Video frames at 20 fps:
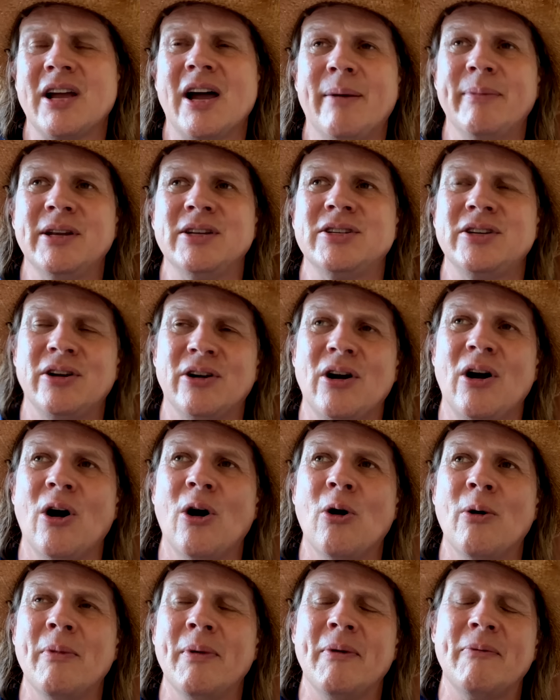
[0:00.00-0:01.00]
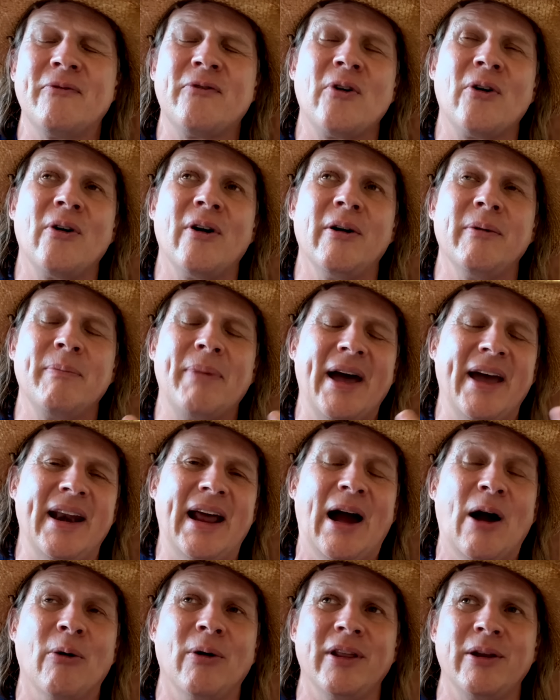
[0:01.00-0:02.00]
come into your home by an
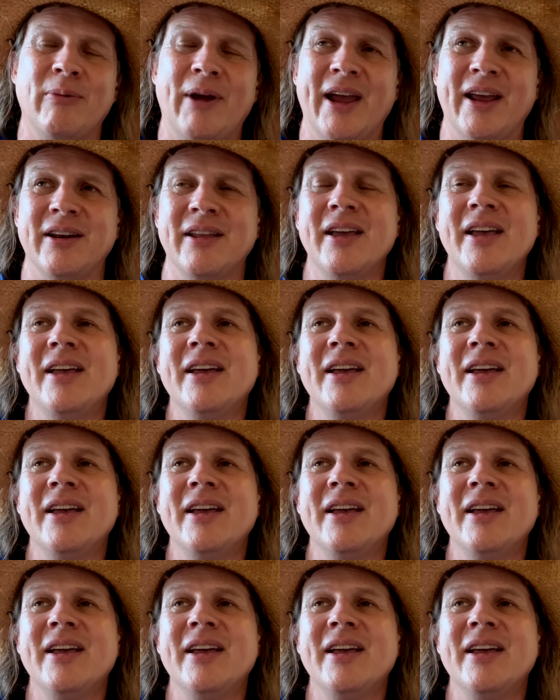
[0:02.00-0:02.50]
hourly rate,